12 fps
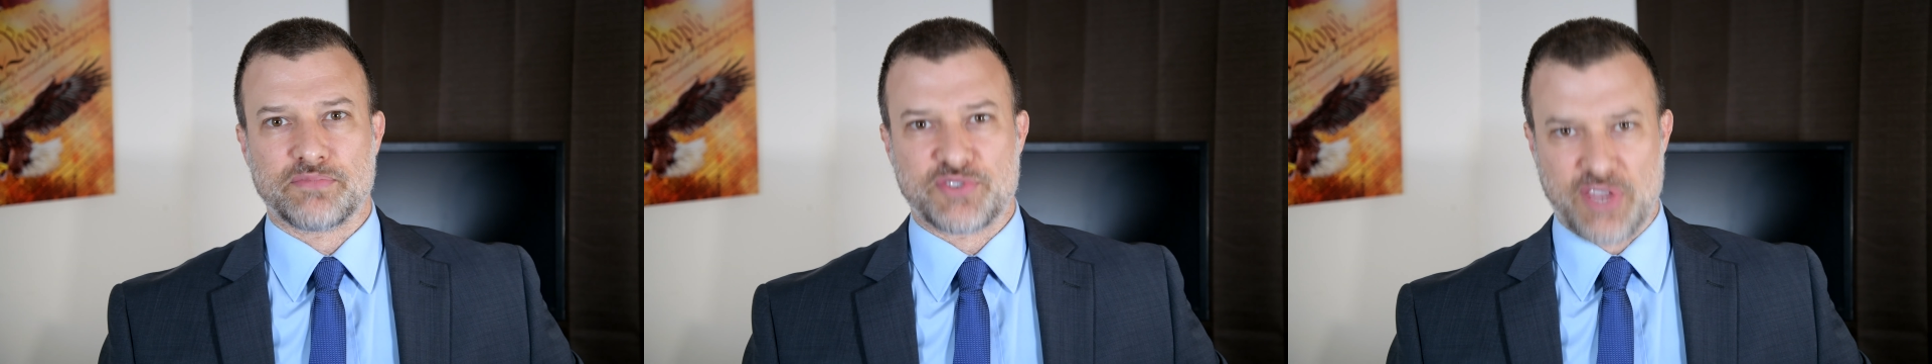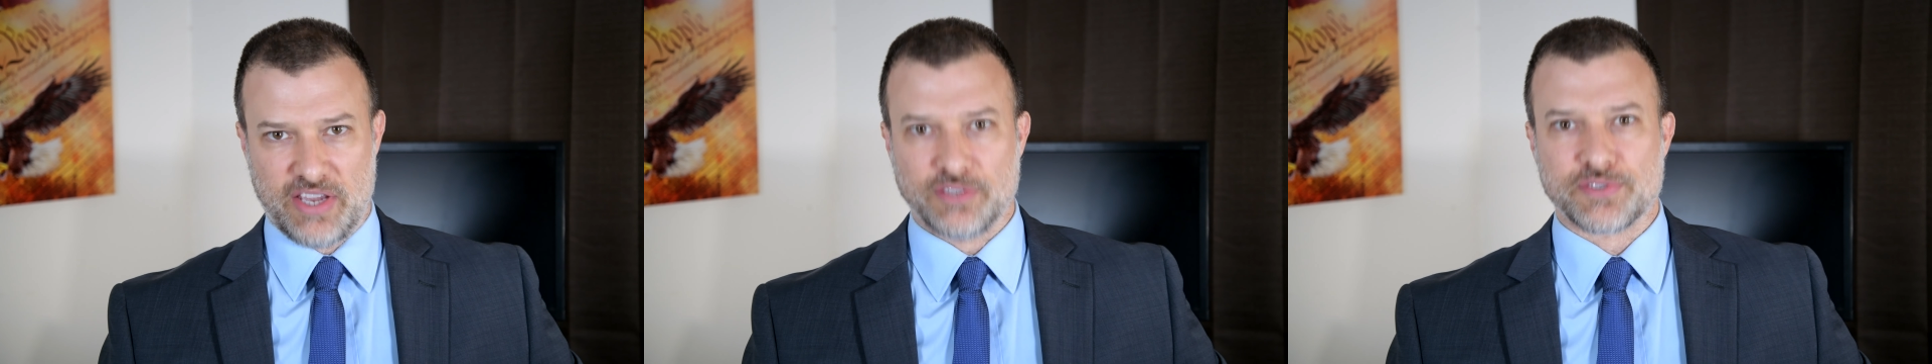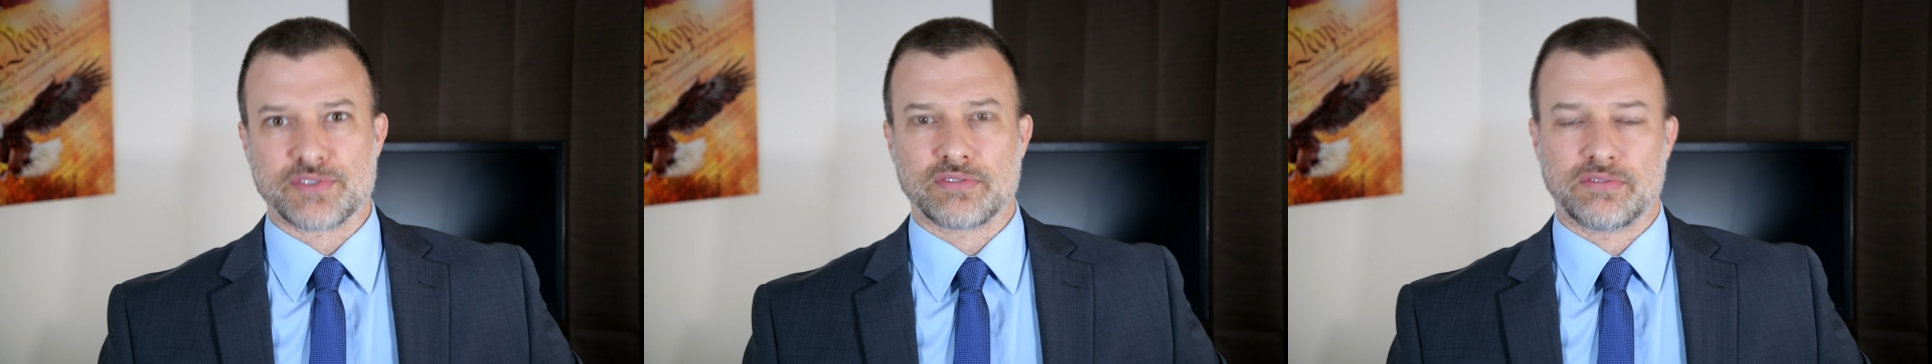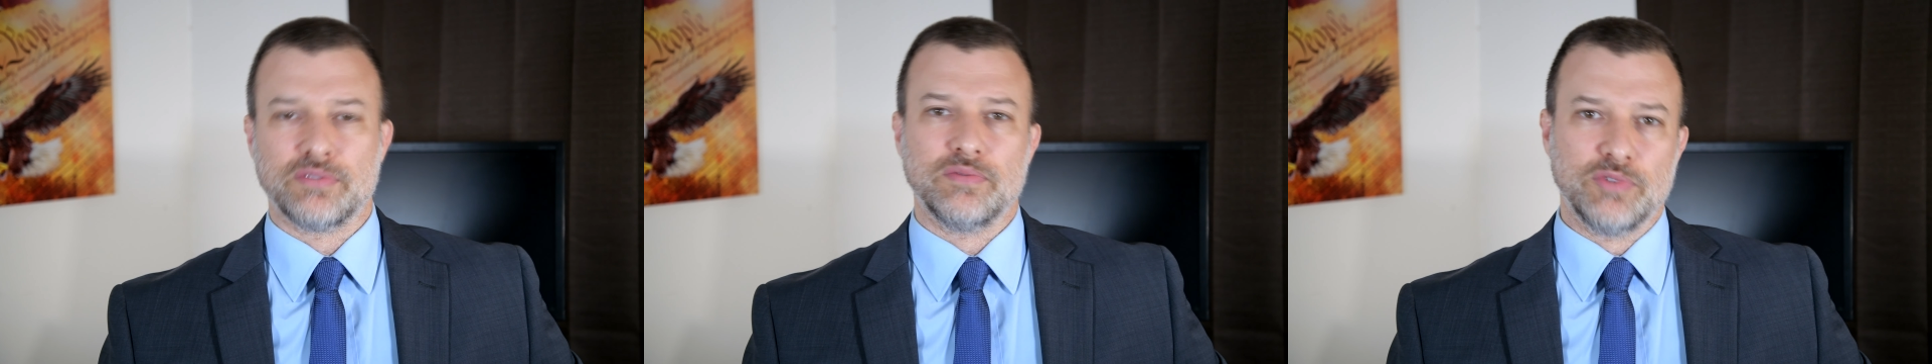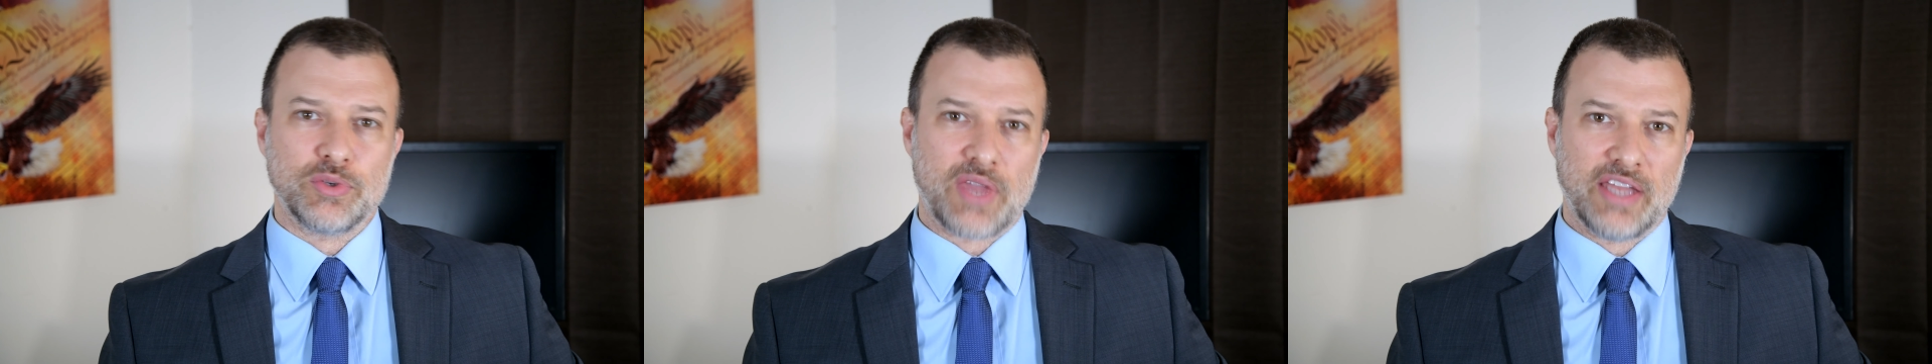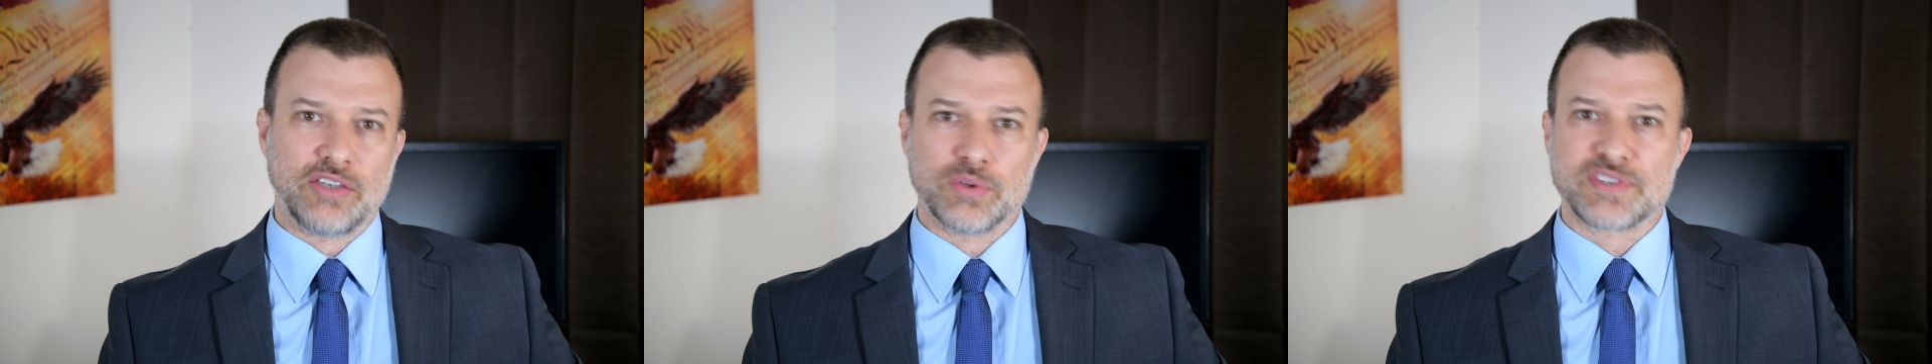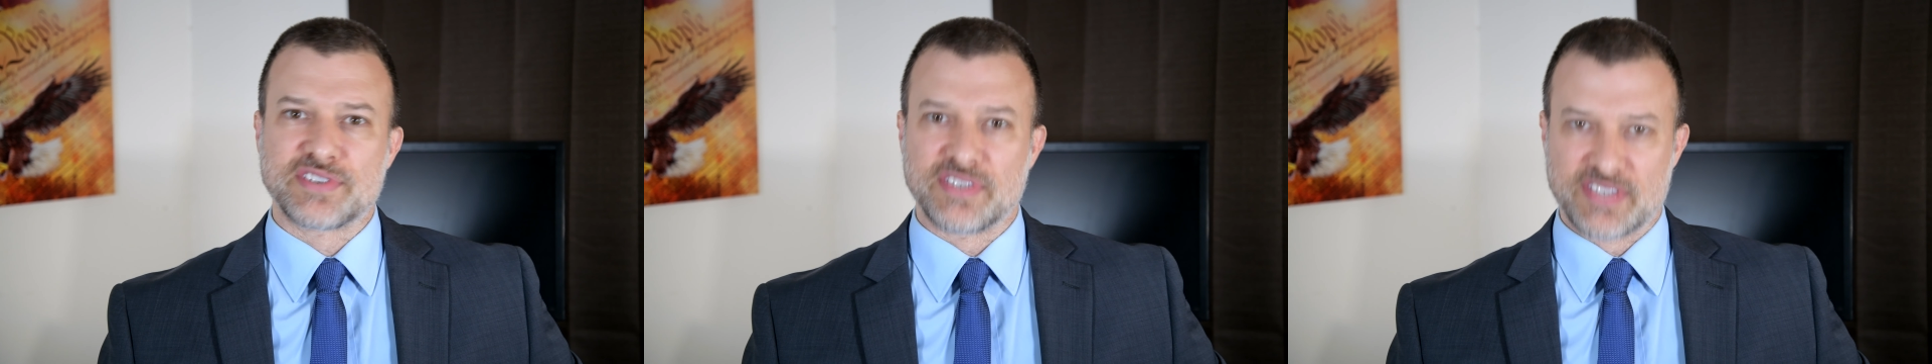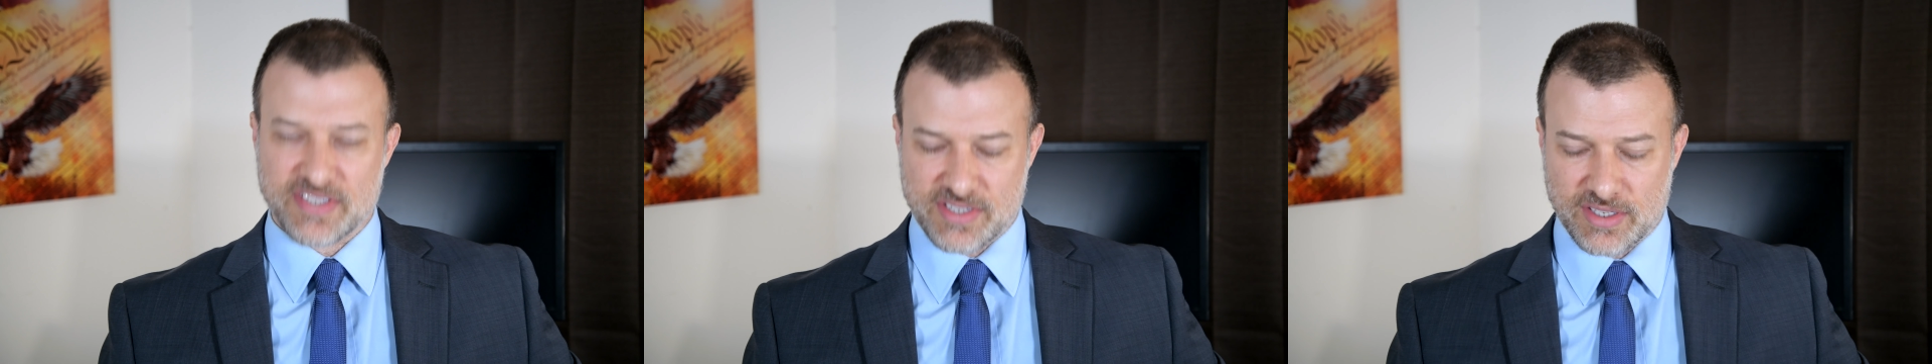sales. You can do it
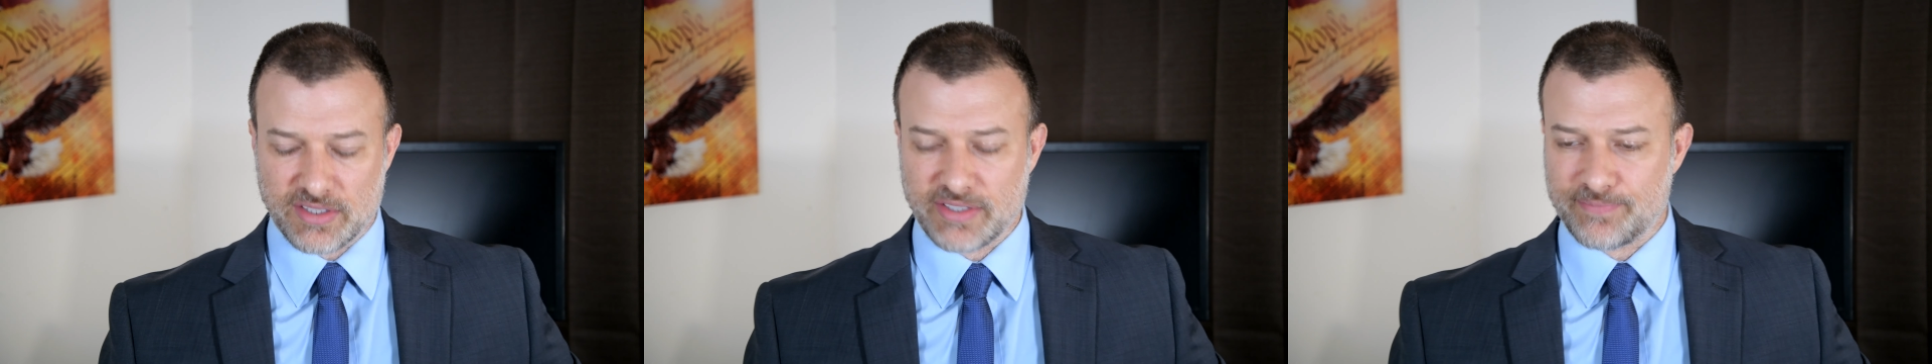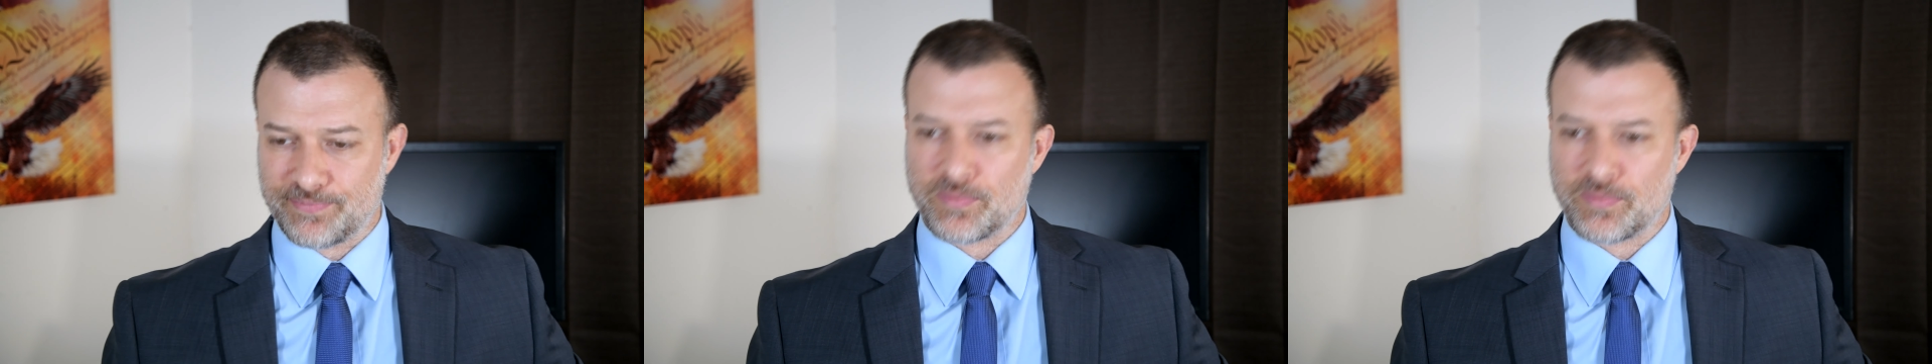statistically.